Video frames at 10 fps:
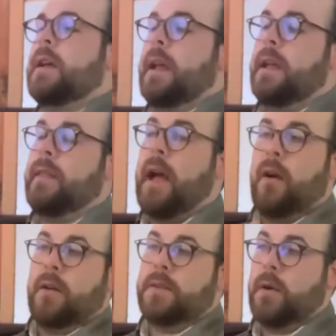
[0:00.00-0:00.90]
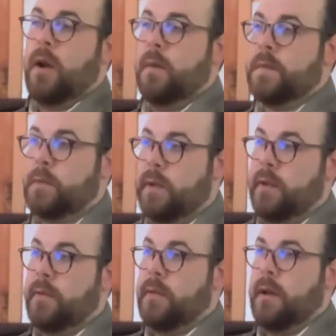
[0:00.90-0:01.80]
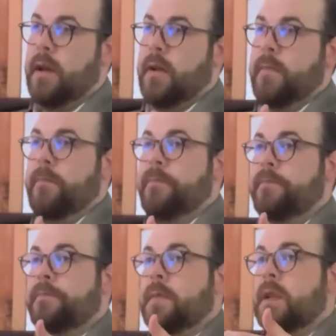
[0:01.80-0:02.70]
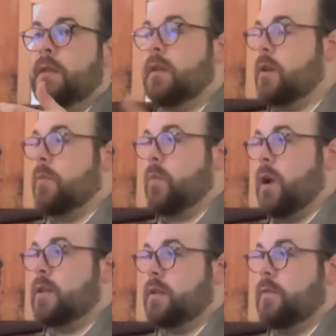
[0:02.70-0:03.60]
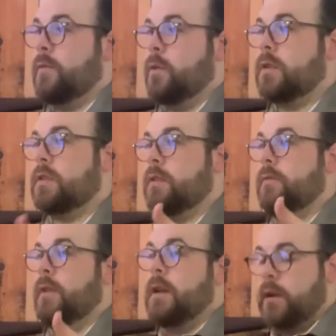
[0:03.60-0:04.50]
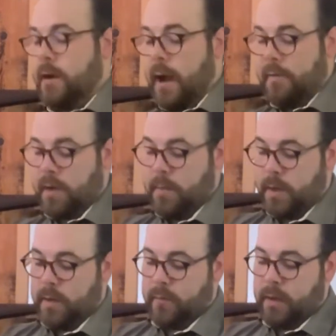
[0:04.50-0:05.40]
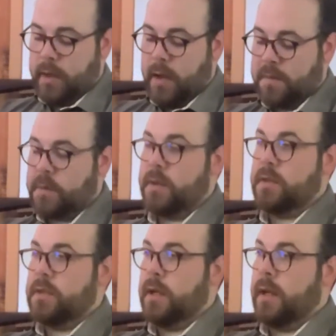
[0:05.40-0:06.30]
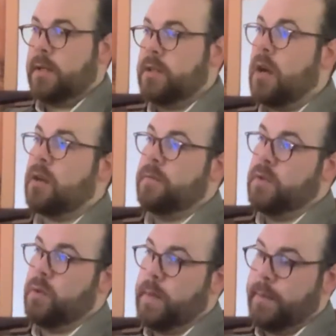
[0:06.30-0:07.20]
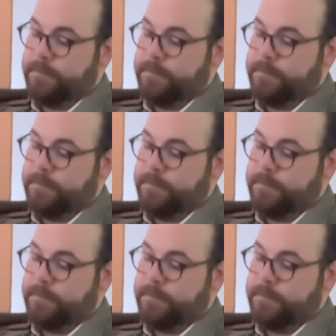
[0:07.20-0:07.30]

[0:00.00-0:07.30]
And that also helps with the compression force of gravity, but it really helps with shock absorbing.